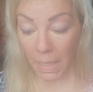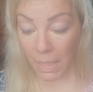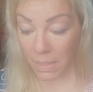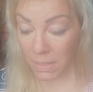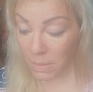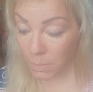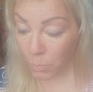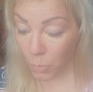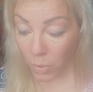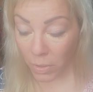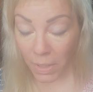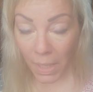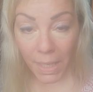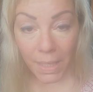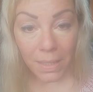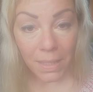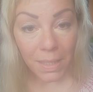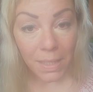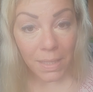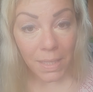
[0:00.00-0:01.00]
it's more
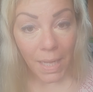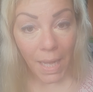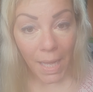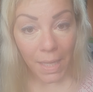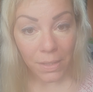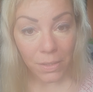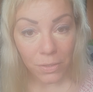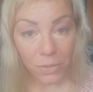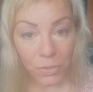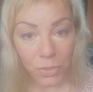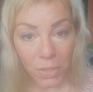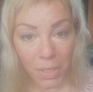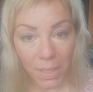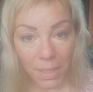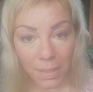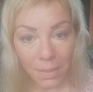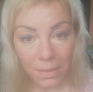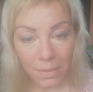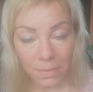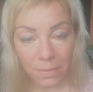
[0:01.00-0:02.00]
likely the
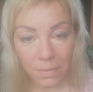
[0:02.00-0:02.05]
energy